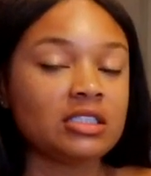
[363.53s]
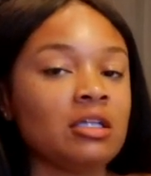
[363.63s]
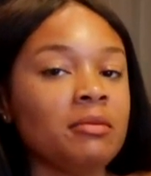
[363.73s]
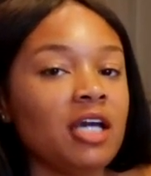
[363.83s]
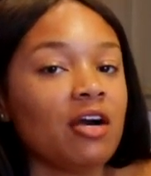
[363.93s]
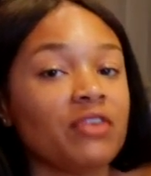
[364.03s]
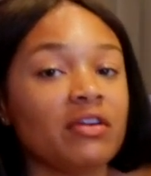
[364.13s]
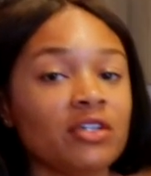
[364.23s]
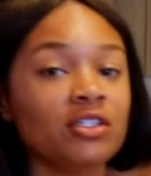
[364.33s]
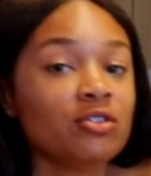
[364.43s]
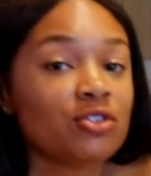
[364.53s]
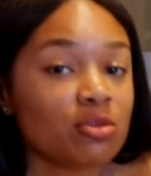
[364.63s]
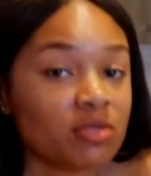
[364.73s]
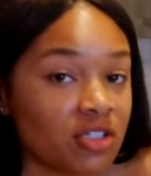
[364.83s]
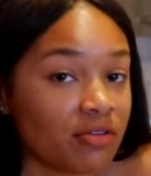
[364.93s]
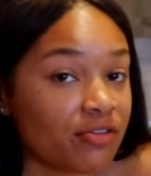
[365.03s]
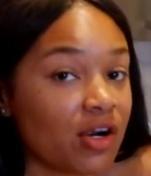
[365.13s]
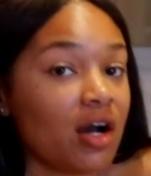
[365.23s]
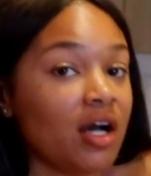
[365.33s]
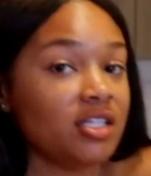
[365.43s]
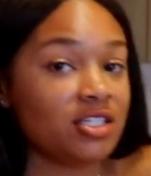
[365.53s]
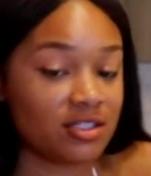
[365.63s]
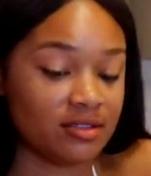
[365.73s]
Some of y'all favorite YouTubers are frauds.